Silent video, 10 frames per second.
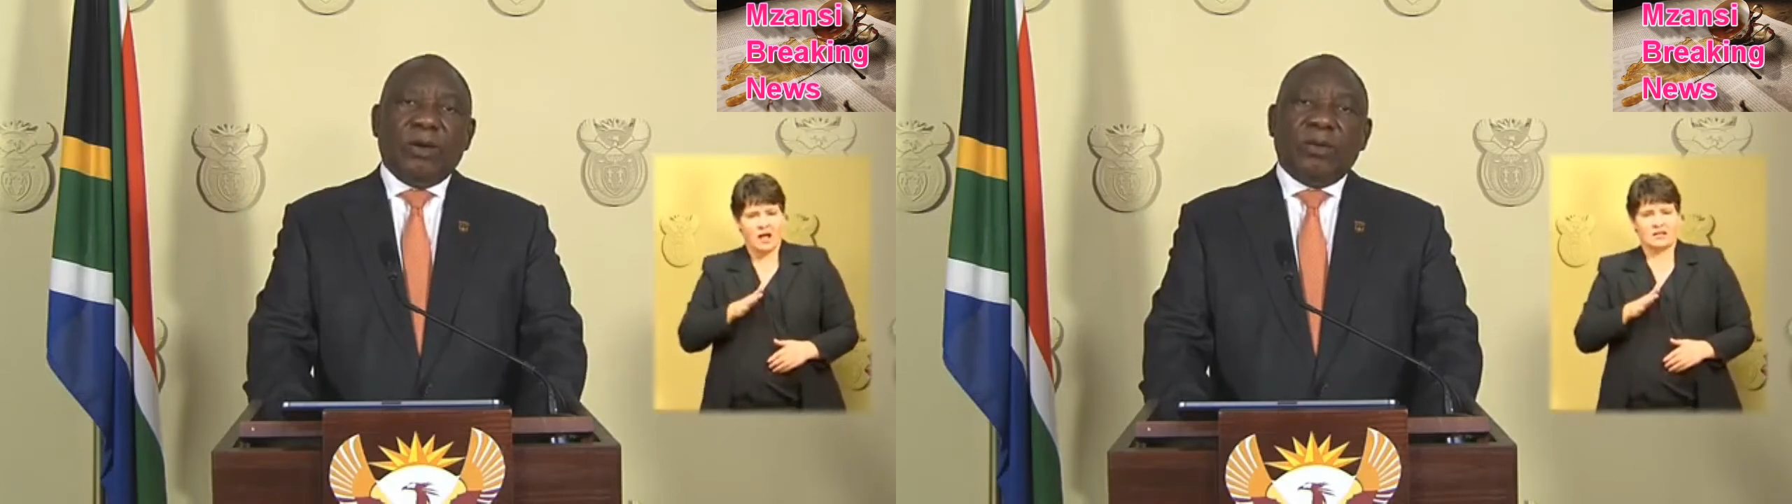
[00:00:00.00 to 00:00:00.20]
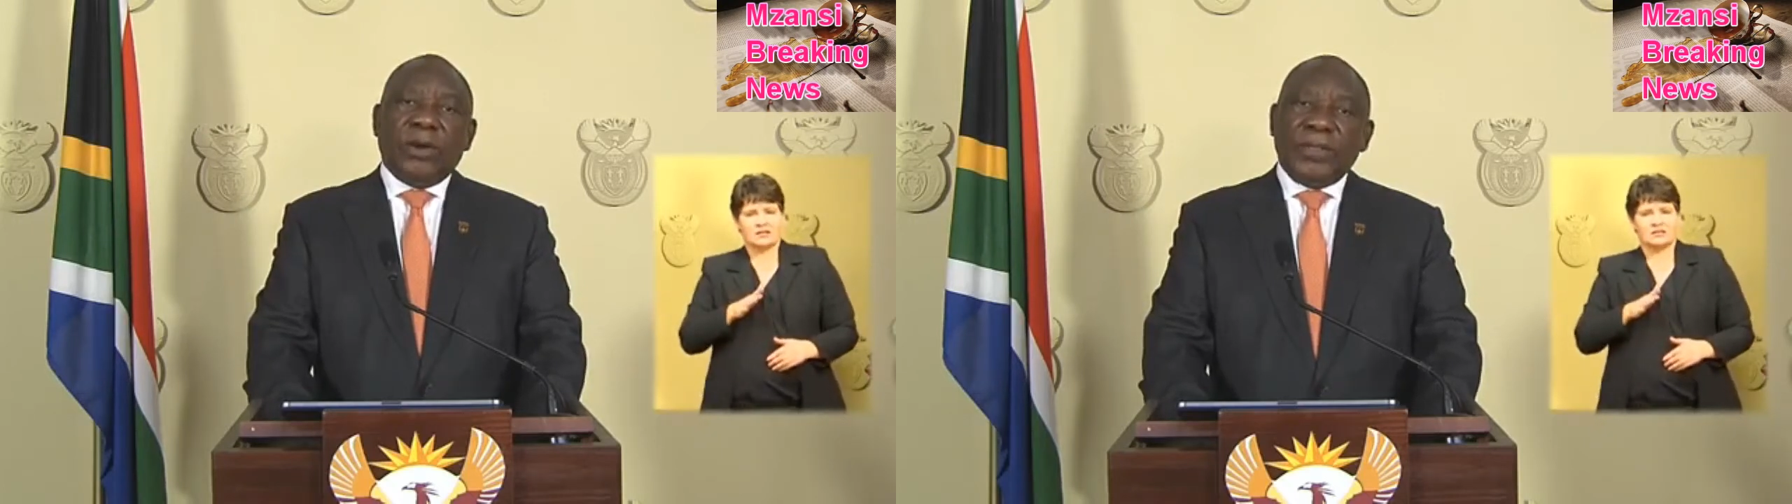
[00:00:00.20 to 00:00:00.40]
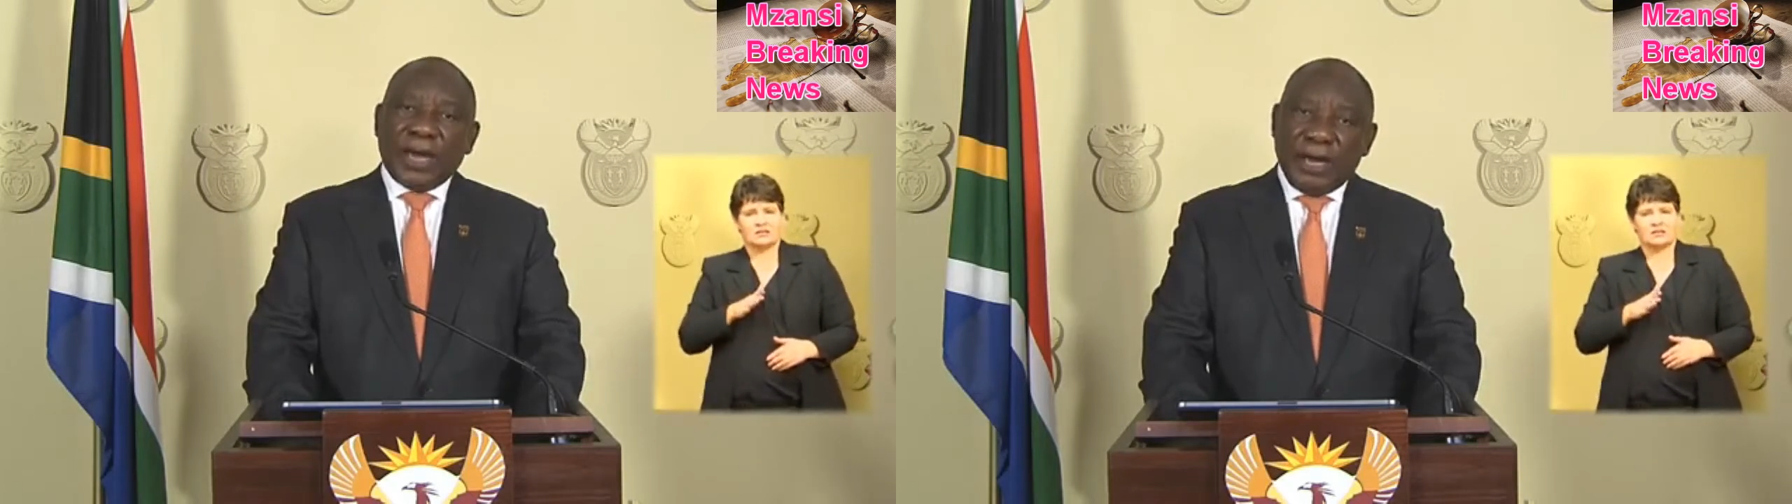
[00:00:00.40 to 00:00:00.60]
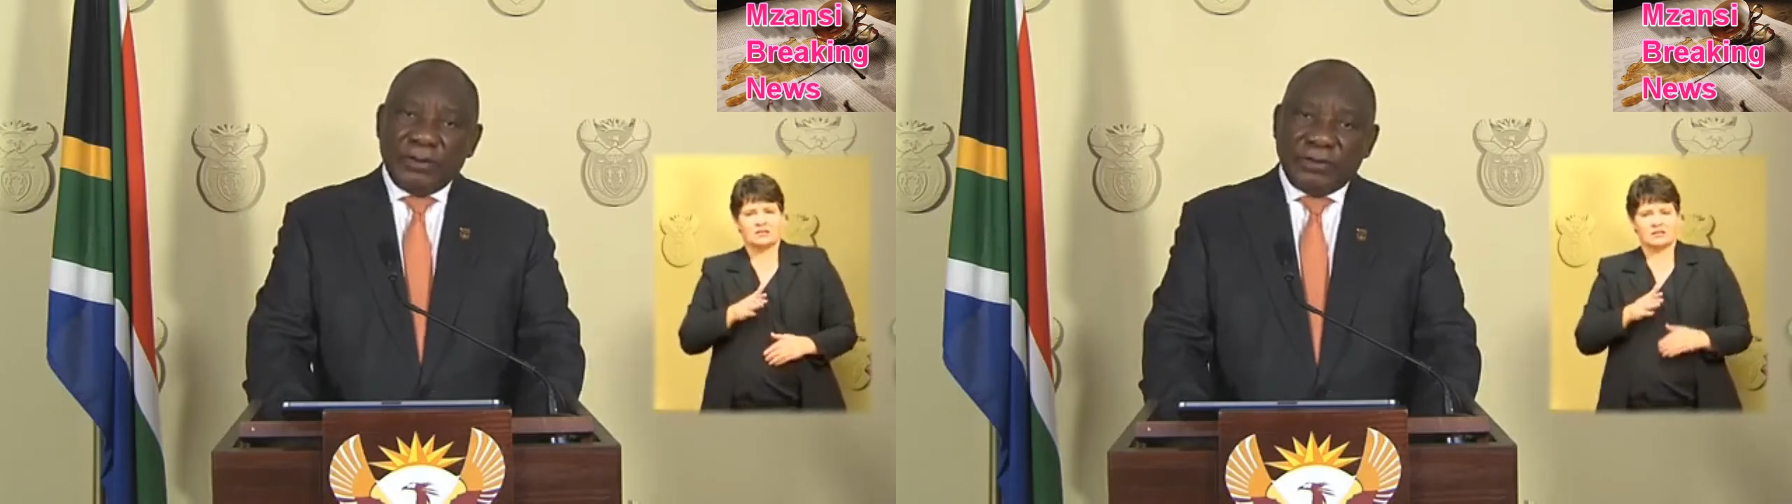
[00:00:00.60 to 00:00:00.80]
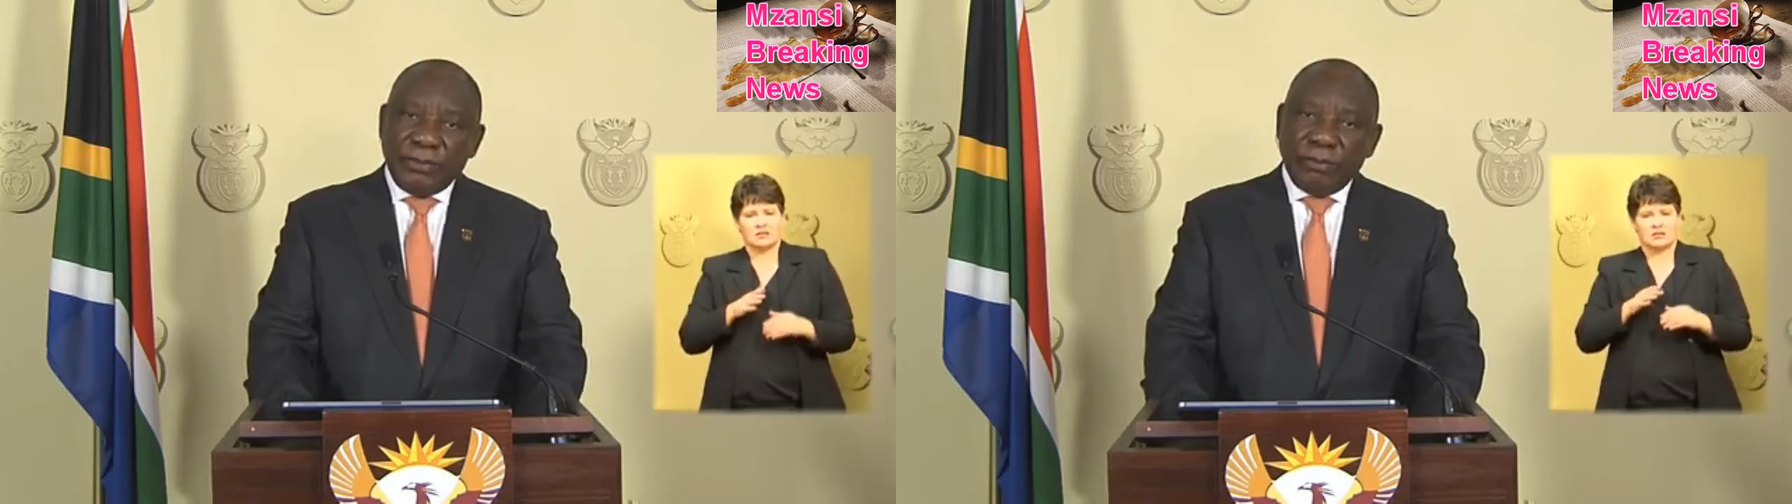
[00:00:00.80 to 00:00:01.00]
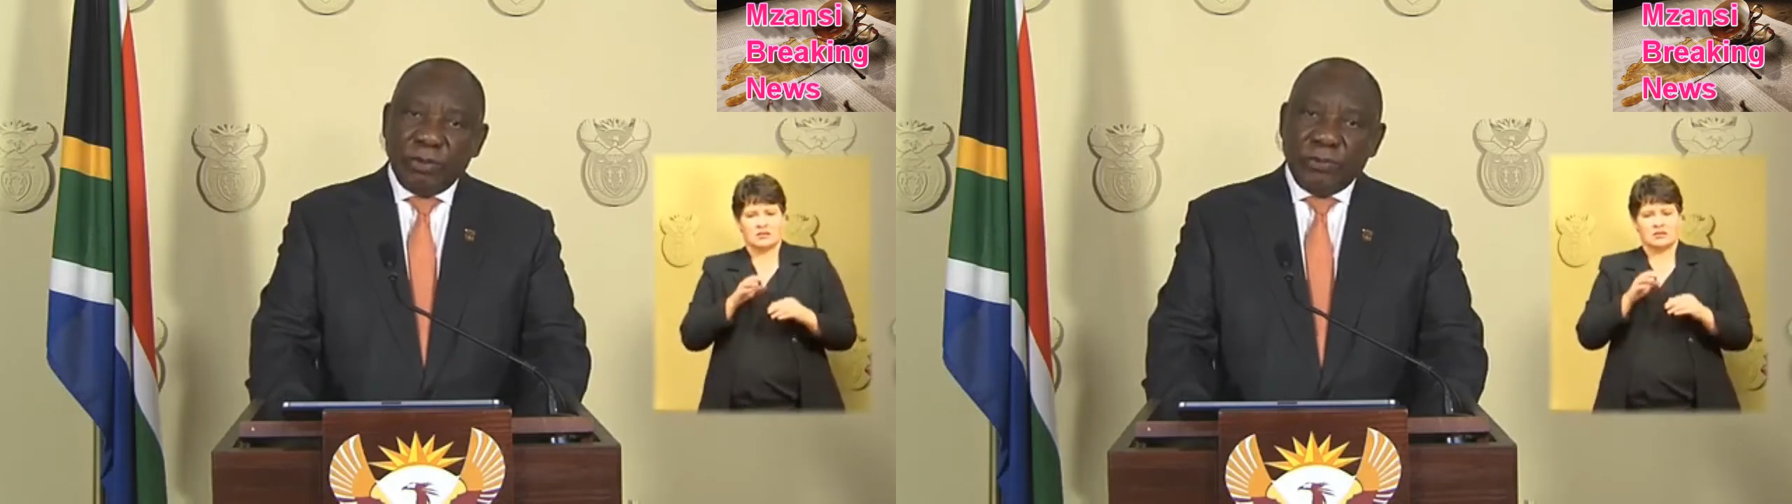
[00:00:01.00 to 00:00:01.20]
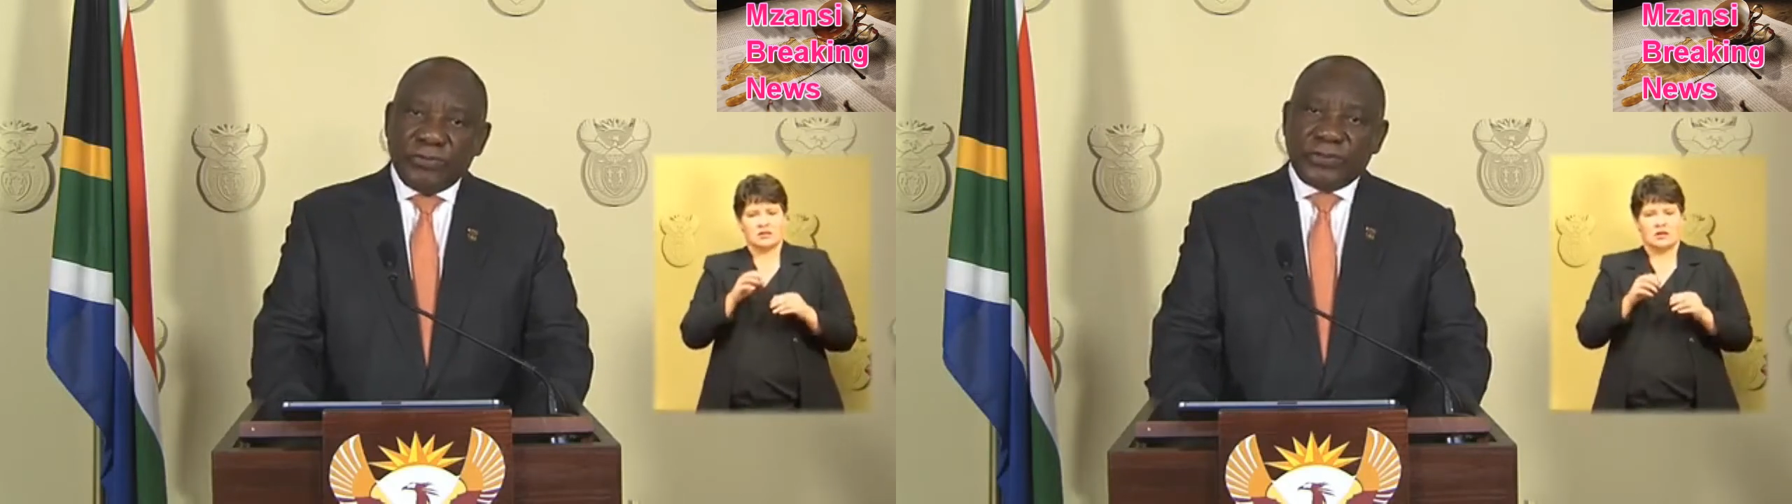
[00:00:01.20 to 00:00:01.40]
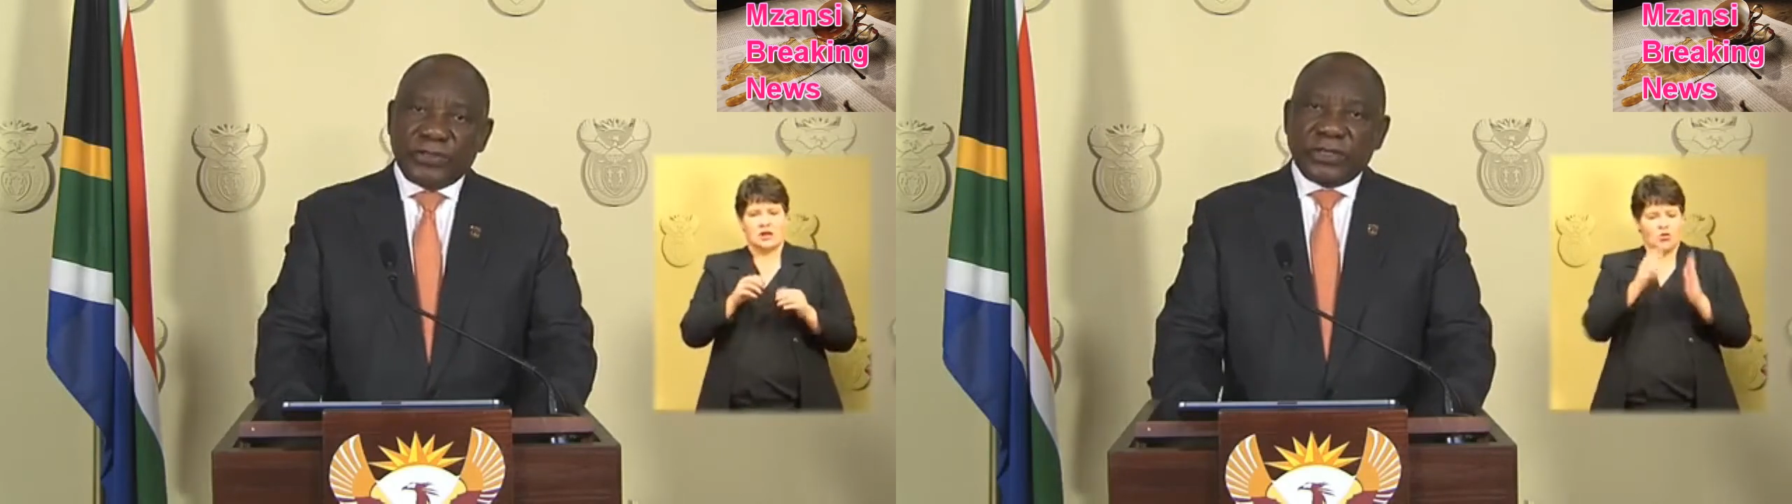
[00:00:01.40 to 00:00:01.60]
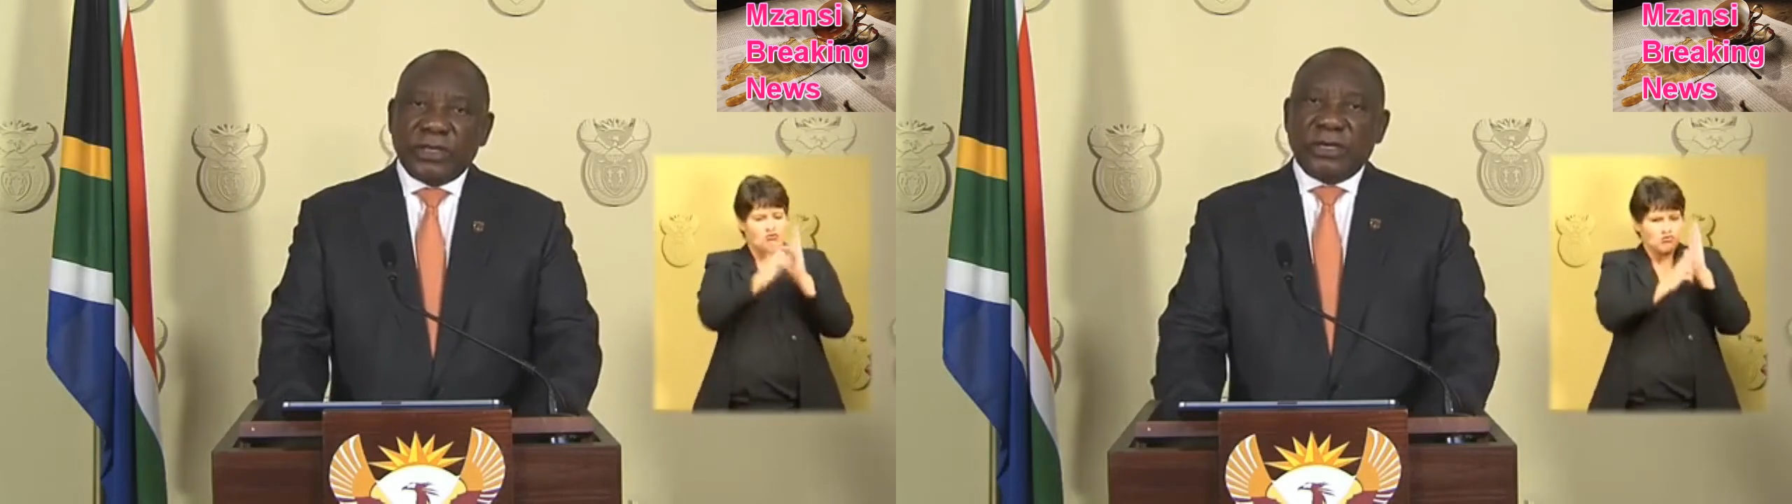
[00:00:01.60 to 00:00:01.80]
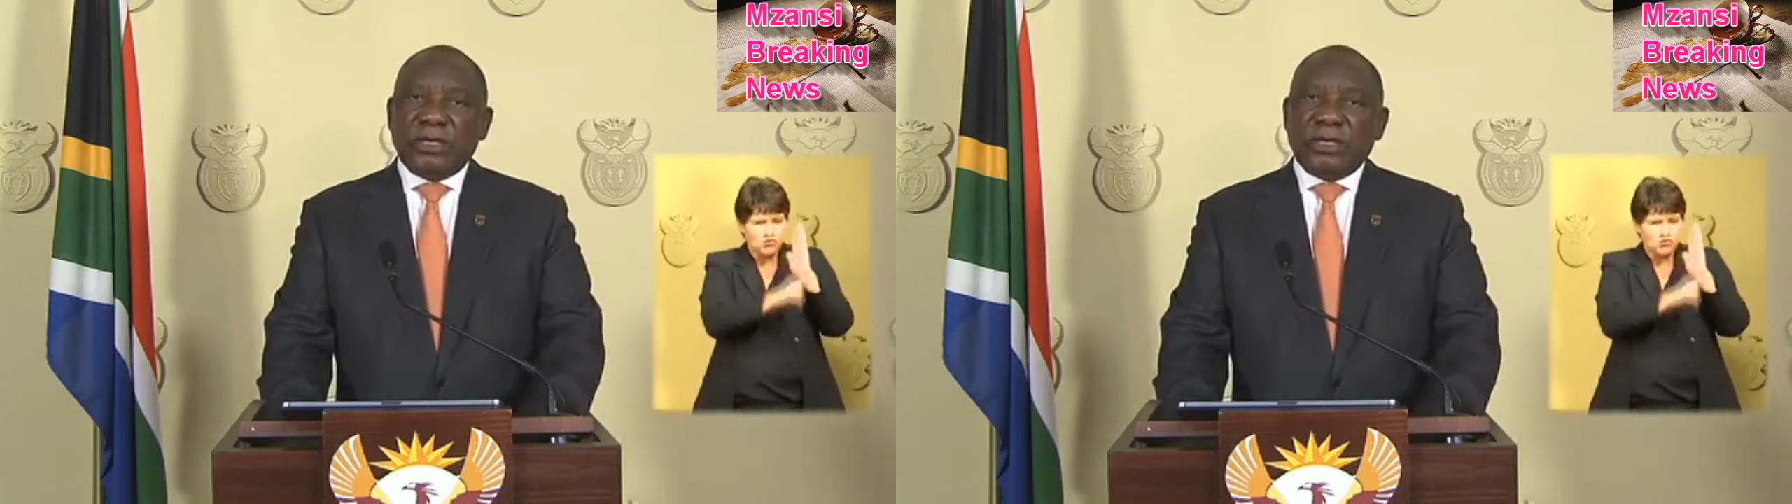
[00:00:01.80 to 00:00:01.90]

When the country moves